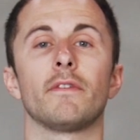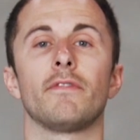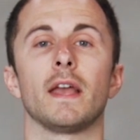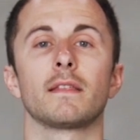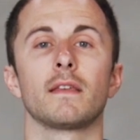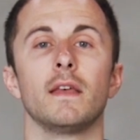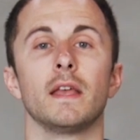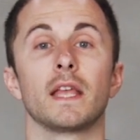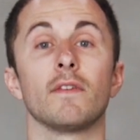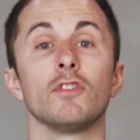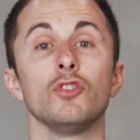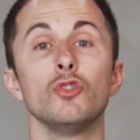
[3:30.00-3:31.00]
effect,
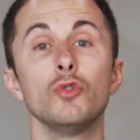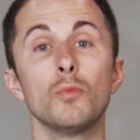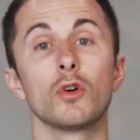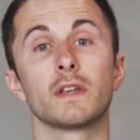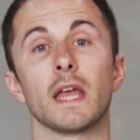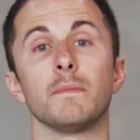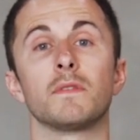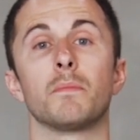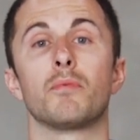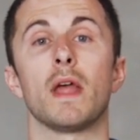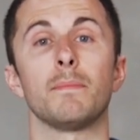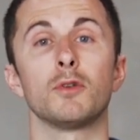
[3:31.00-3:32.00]
giving you more time to
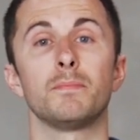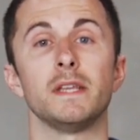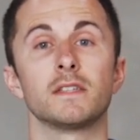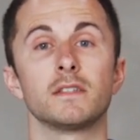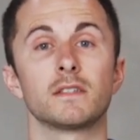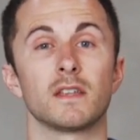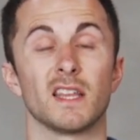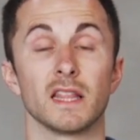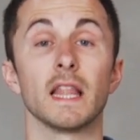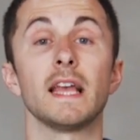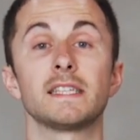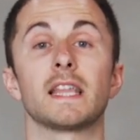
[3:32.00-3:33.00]
prep your pizzas and
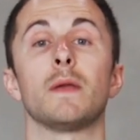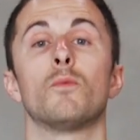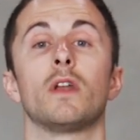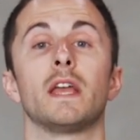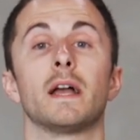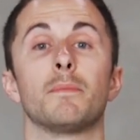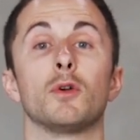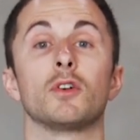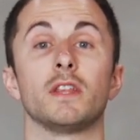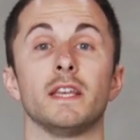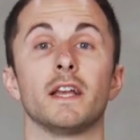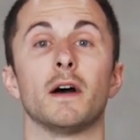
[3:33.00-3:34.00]
less time worrying about
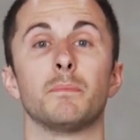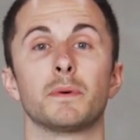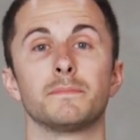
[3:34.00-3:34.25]
cleaning up.